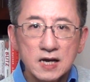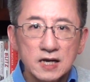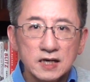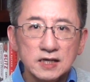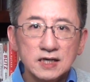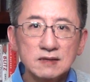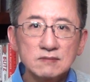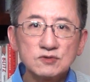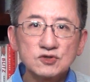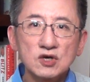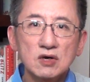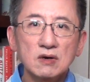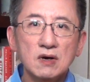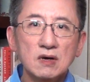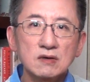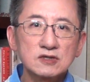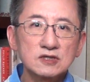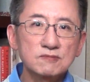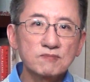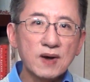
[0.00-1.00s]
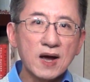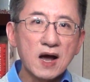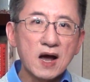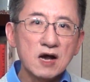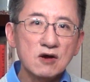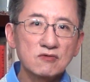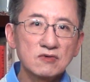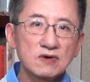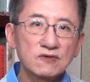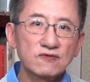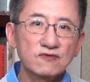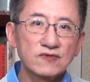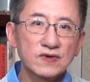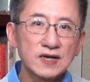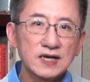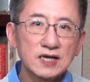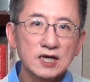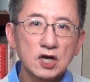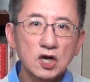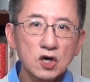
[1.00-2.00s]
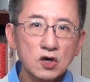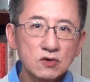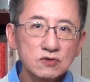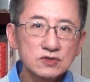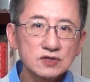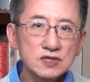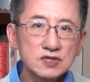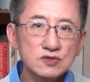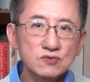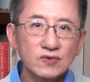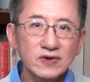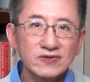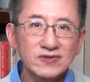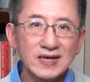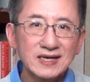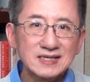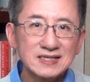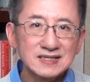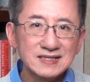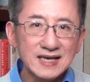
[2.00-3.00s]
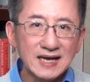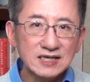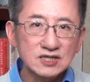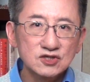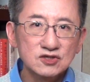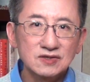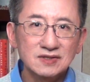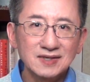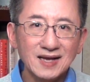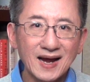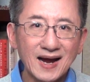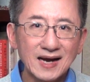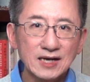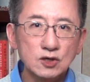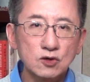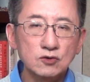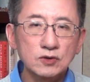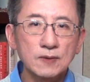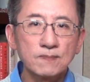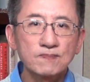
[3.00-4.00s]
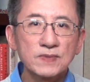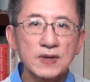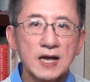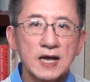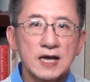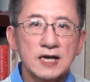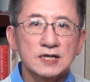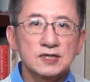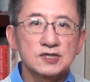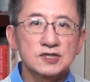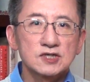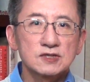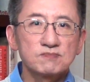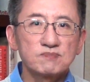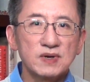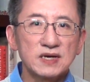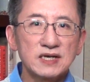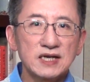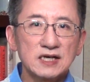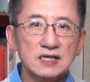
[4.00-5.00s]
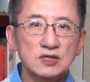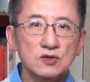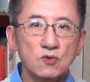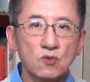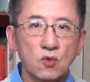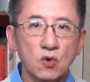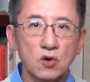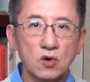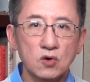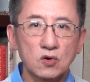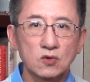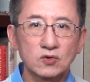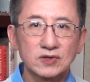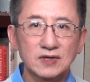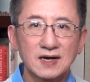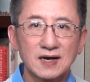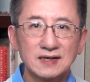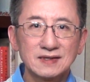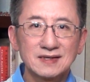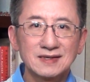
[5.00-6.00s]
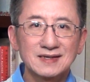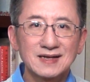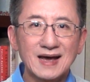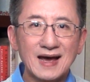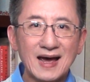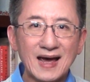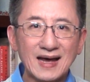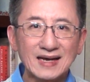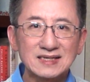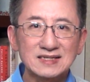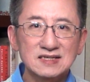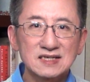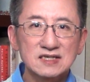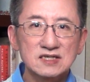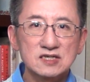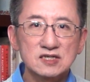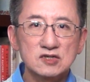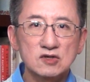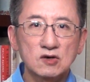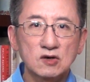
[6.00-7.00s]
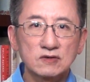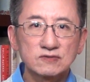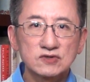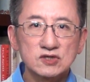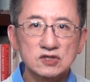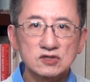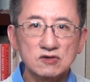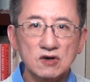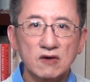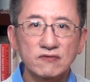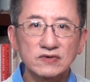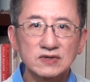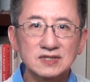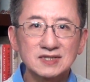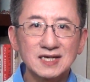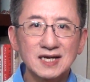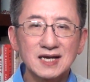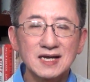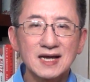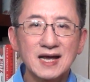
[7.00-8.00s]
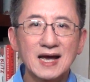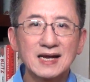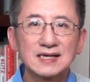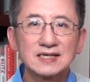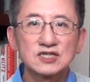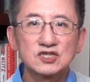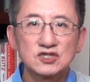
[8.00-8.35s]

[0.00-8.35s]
Kim Jong un's biography closes with a section titled Spinning the World Under the Axis of Sovereignty and